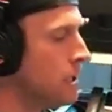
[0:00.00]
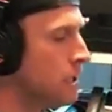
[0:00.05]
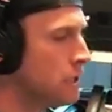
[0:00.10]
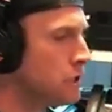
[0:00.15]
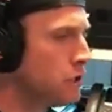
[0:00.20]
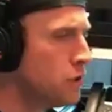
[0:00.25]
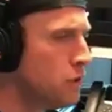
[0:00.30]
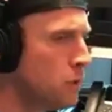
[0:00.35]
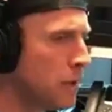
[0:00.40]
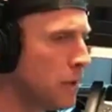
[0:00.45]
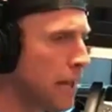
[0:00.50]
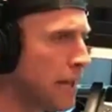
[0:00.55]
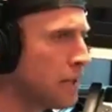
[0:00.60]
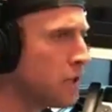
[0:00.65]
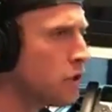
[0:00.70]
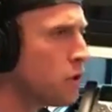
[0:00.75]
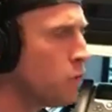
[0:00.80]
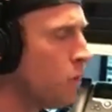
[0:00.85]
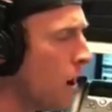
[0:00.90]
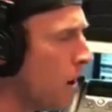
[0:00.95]
two like
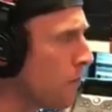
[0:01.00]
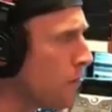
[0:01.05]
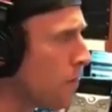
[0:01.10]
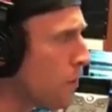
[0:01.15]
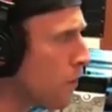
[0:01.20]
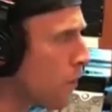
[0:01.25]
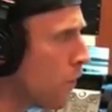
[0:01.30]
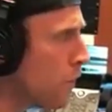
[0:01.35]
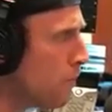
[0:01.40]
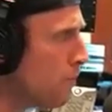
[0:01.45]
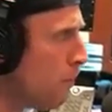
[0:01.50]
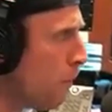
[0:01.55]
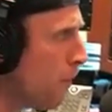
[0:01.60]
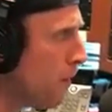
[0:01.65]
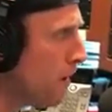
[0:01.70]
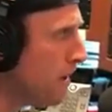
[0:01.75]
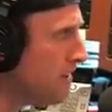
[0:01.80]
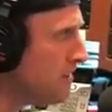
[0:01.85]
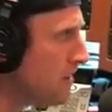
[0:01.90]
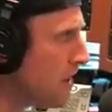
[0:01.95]
twelve year old
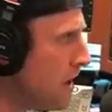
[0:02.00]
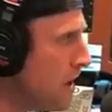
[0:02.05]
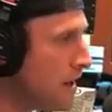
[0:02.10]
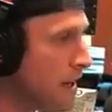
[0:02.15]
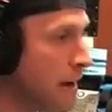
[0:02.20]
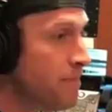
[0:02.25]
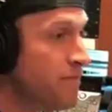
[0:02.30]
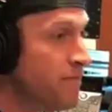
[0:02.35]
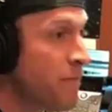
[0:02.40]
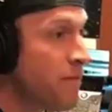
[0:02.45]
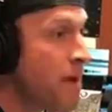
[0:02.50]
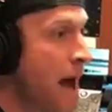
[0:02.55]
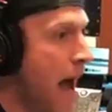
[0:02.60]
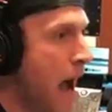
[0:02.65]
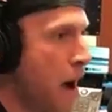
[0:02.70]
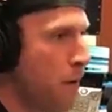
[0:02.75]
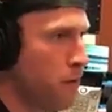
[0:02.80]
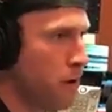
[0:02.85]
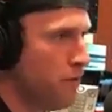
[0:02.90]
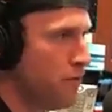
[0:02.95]
boys come from
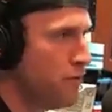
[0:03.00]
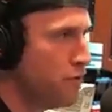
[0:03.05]
out of